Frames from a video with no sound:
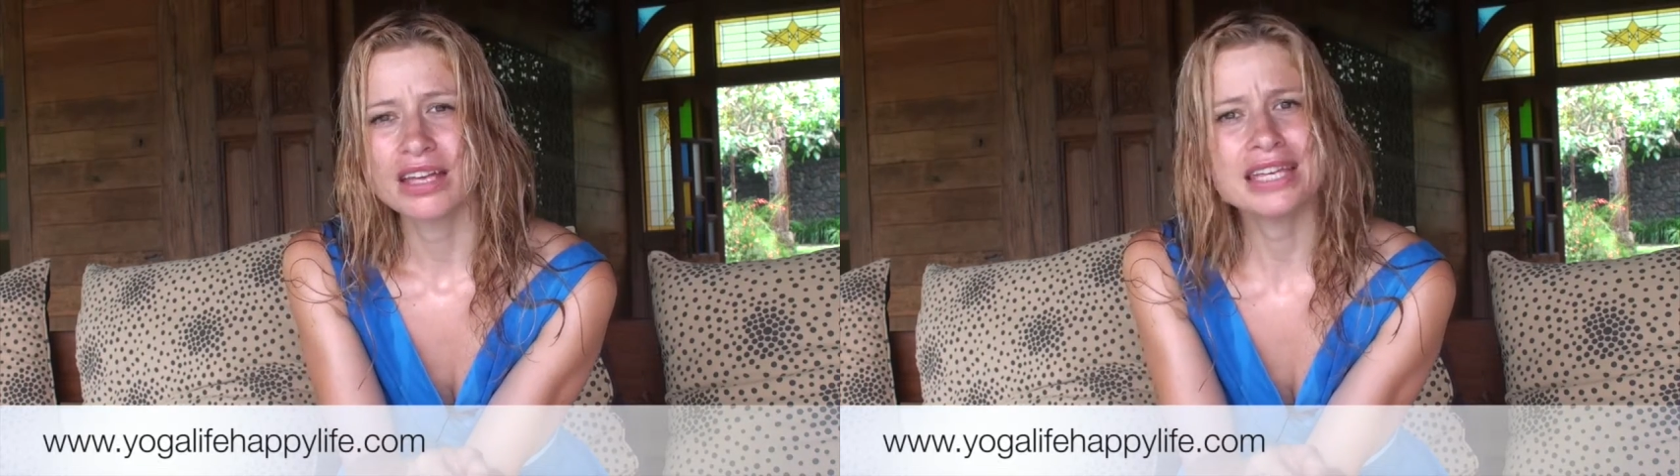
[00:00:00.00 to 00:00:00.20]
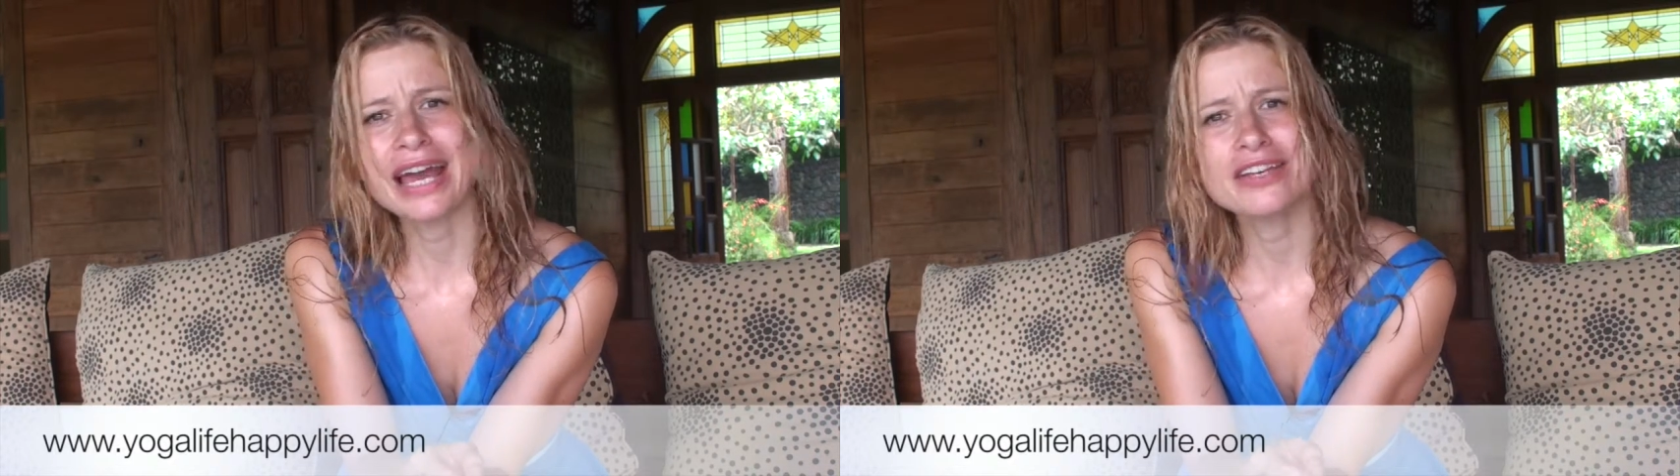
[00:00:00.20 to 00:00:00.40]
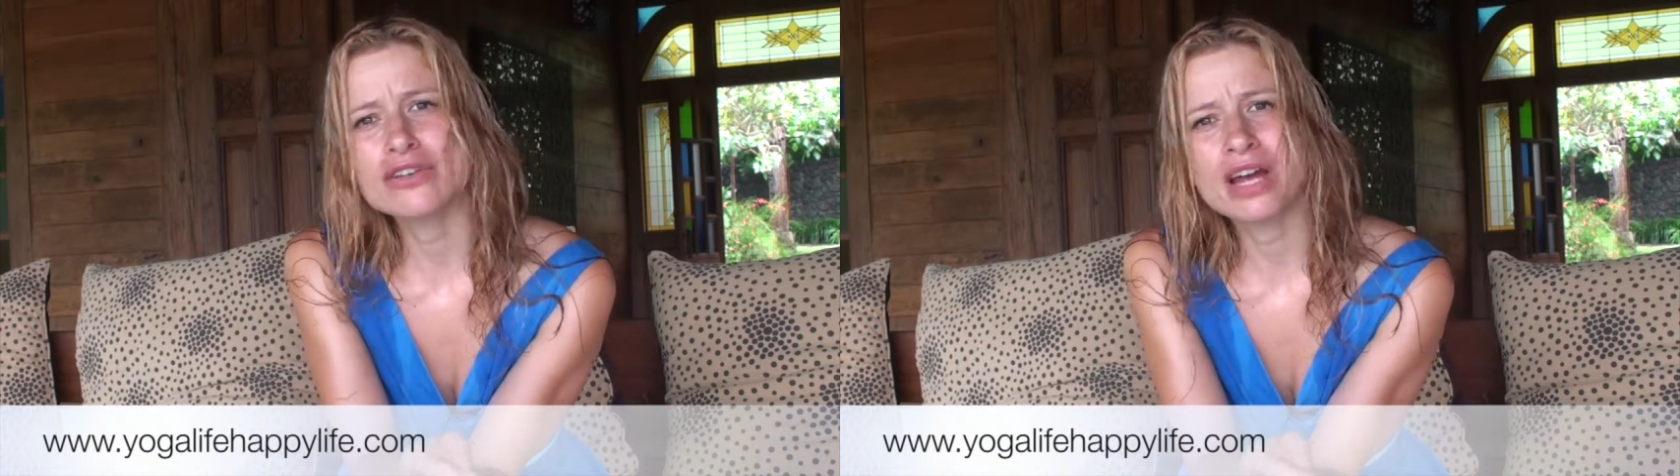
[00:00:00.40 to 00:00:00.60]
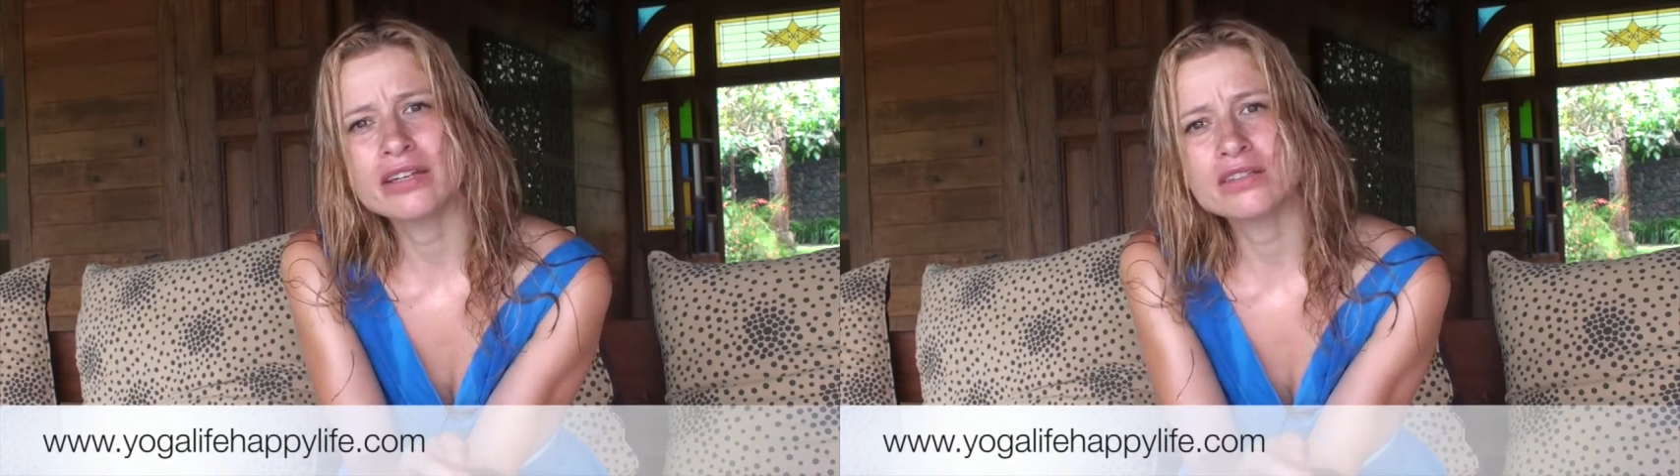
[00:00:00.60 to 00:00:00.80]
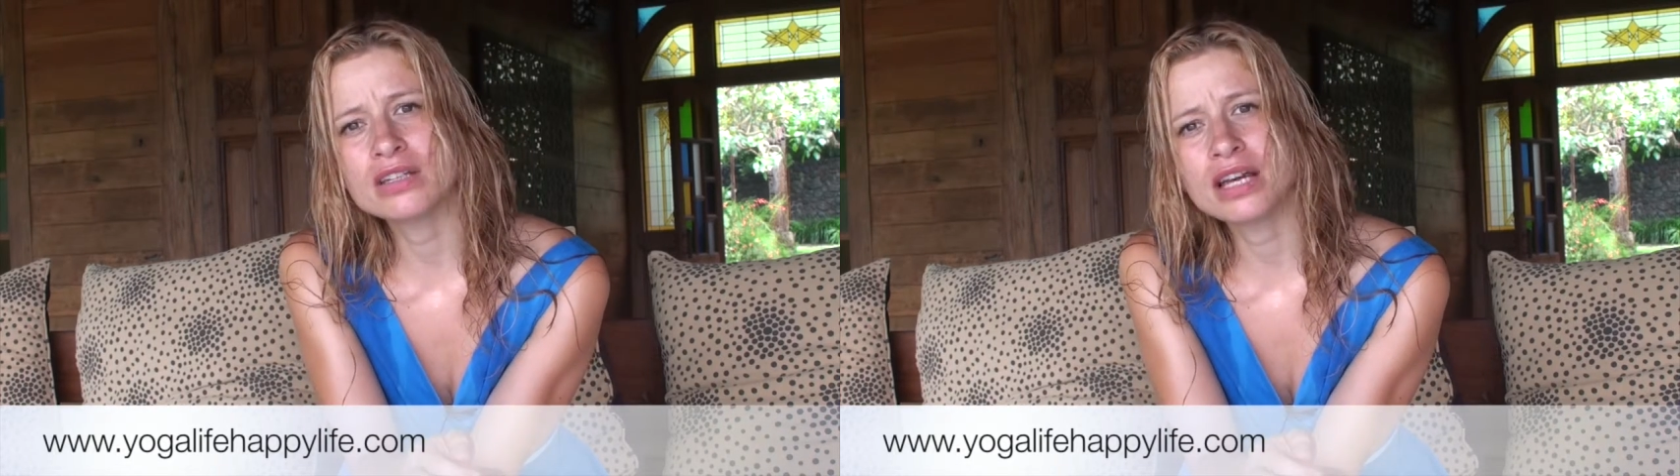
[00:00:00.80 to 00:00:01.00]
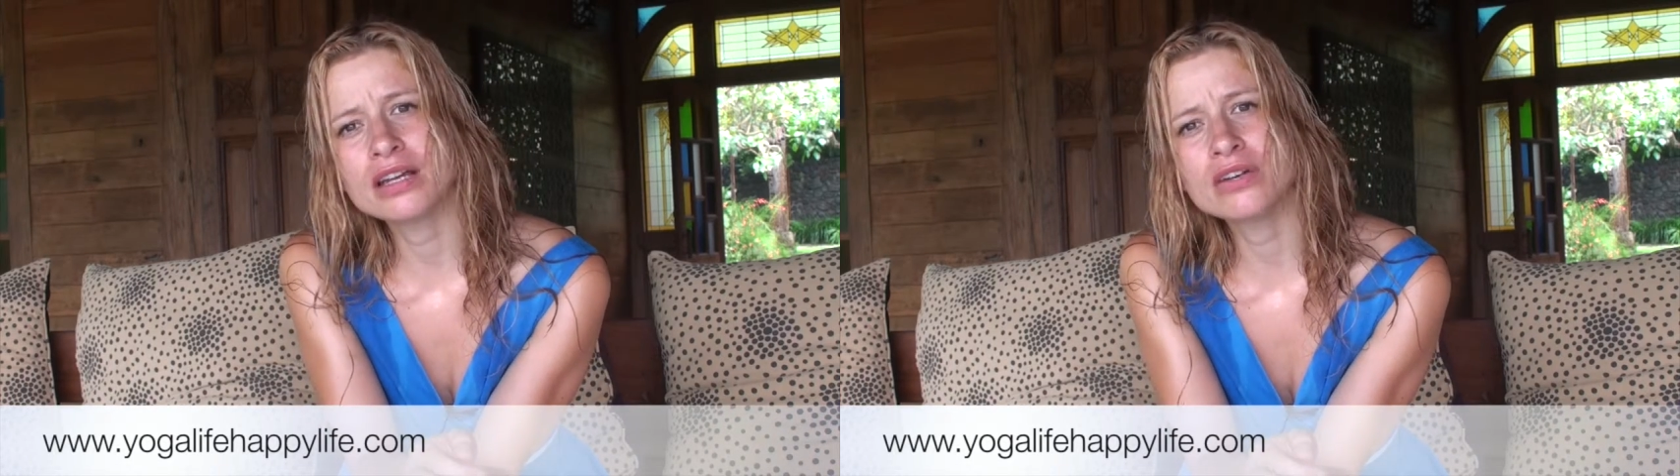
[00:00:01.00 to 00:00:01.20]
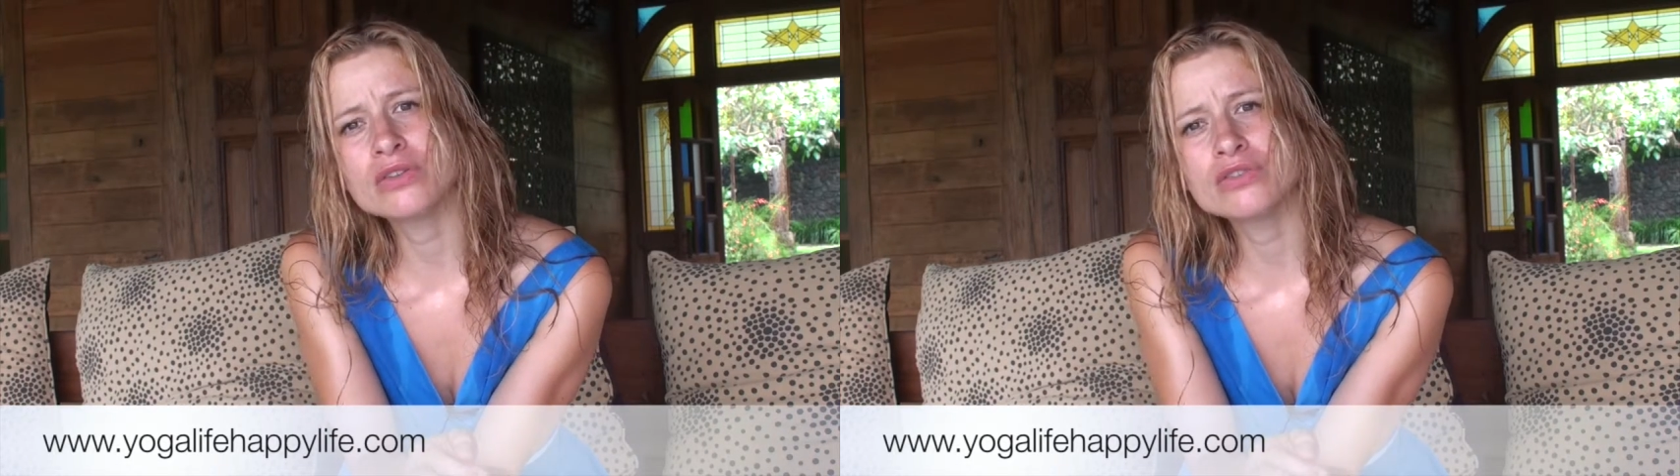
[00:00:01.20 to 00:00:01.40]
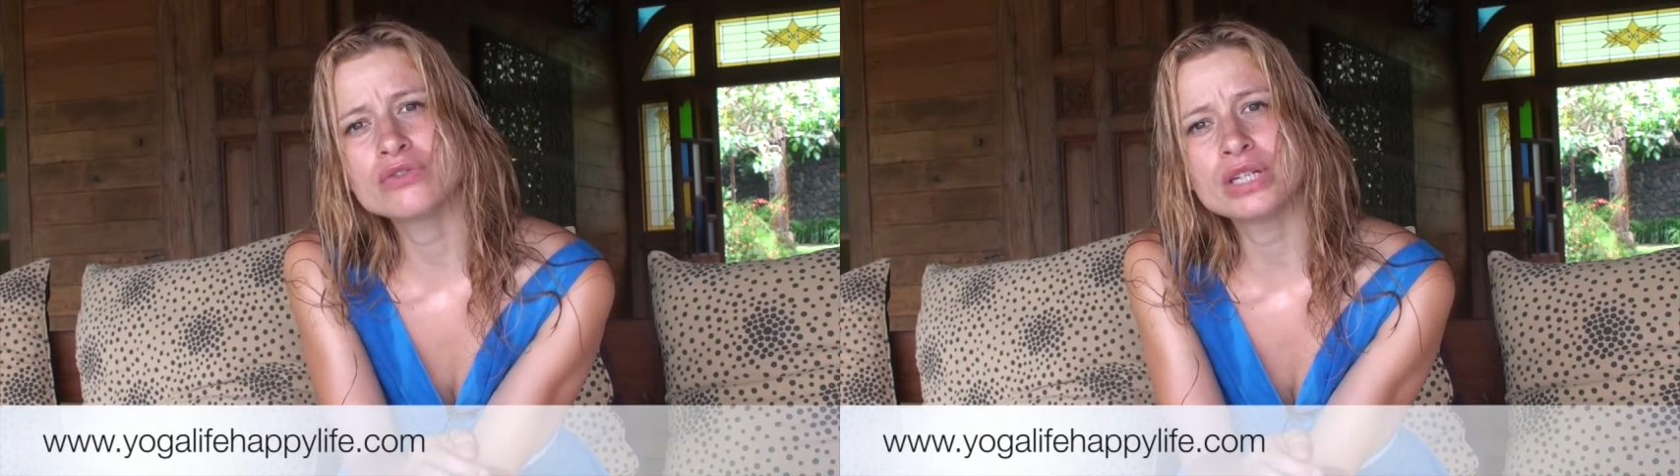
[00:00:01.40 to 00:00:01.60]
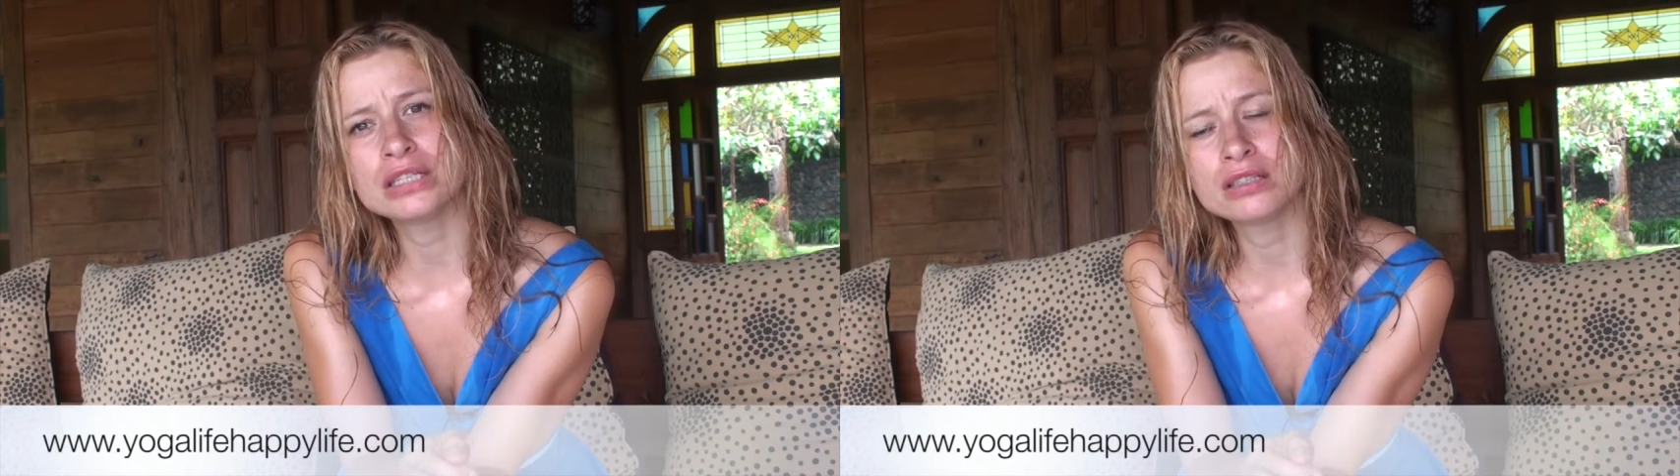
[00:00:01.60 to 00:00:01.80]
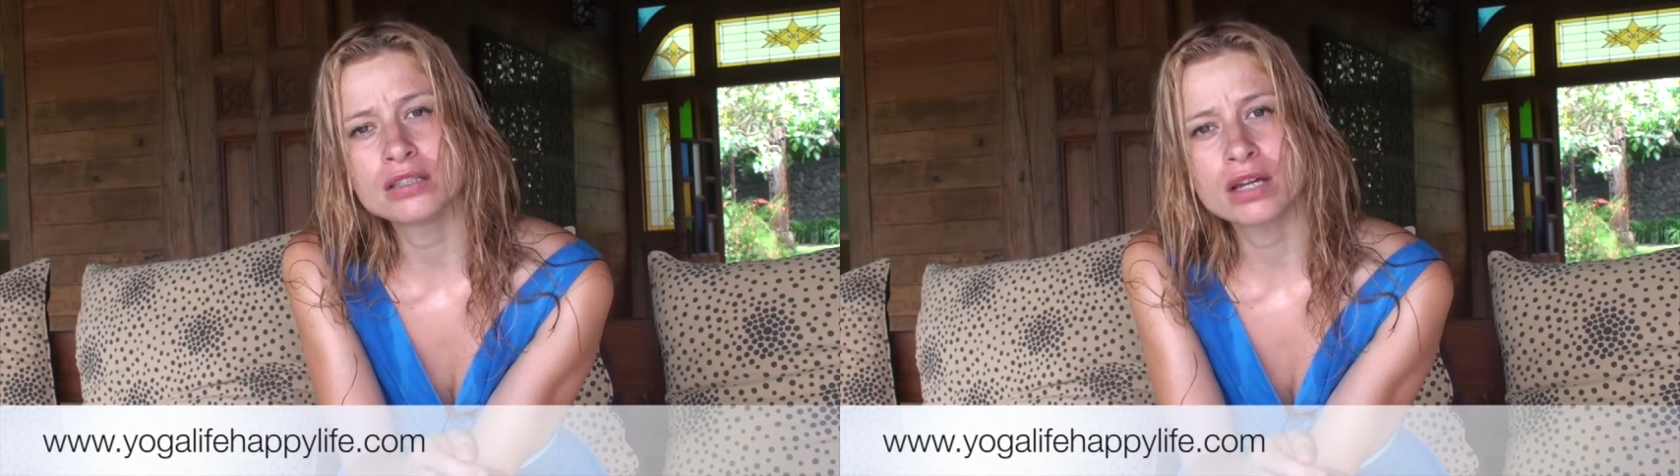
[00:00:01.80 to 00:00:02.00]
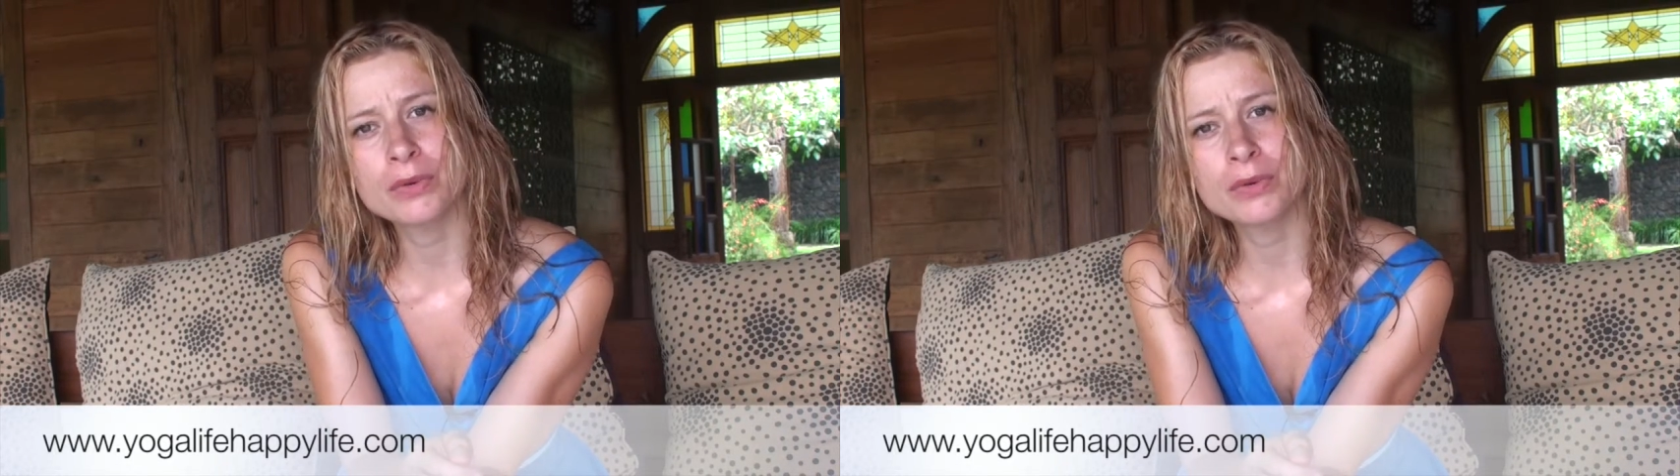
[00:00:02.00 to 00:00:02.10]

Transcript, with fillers: yeah, I do. I, do, I couldn't do it